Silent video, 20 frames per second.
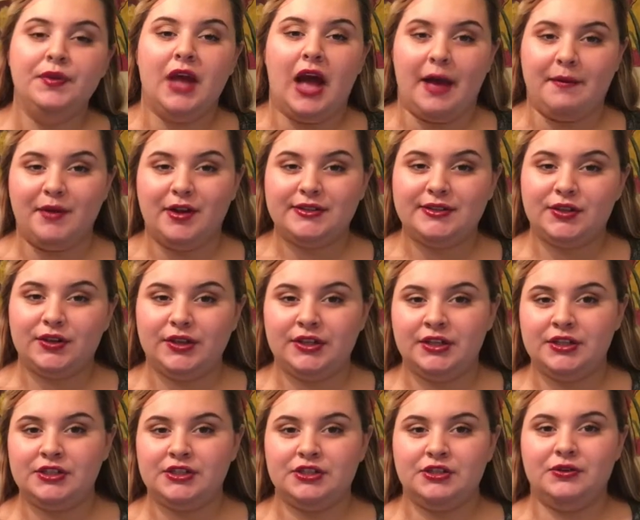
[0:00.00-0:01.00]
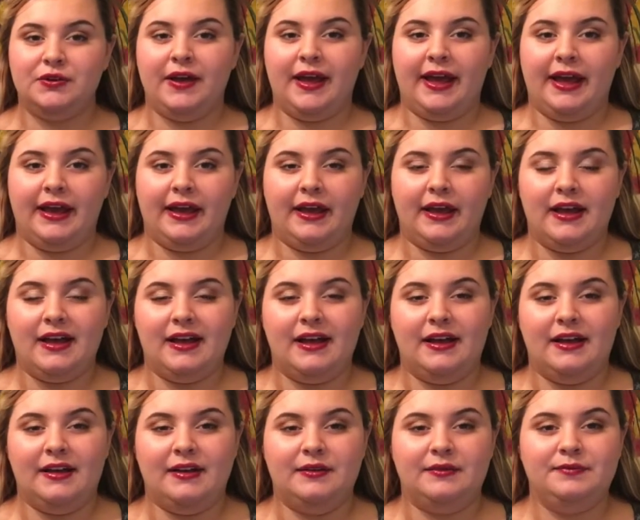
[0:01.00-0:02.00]
I'm also going to do
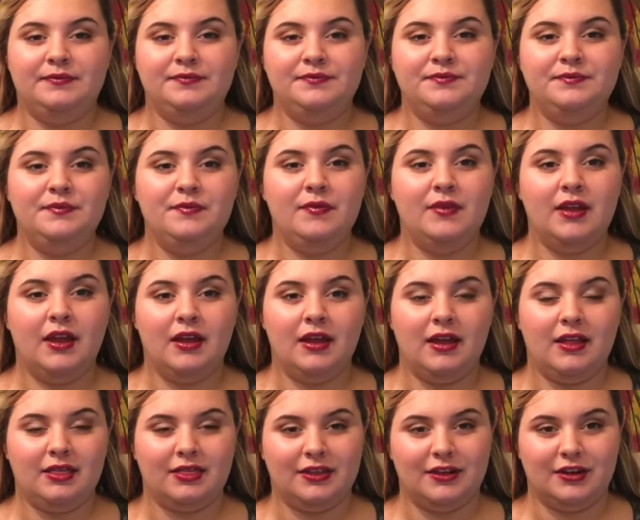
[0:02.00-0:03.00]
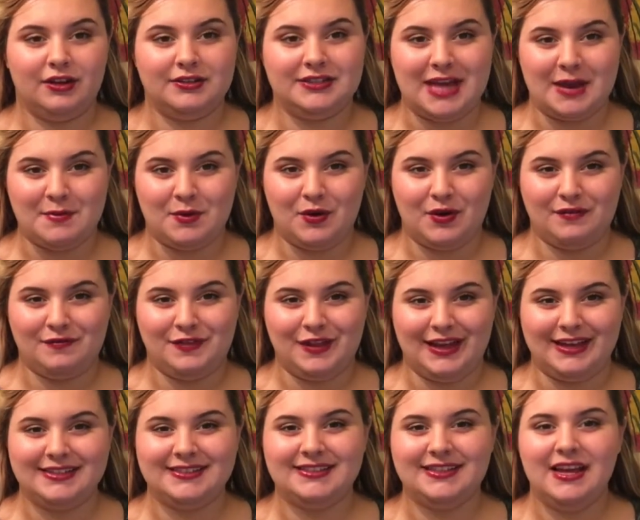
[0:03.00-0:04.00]
a little demo of
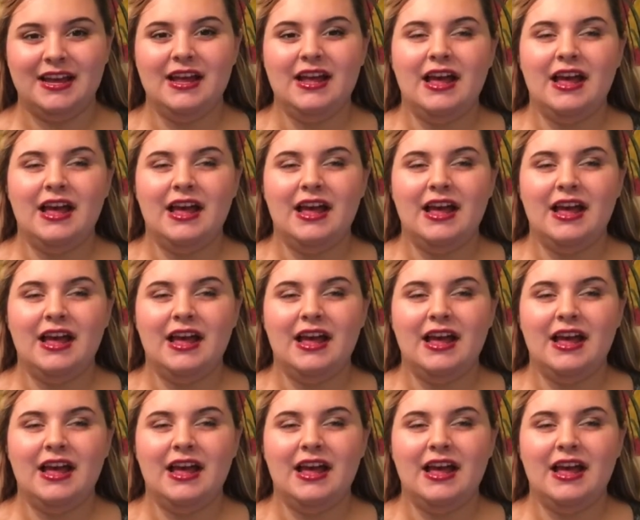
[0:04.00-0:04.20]
this.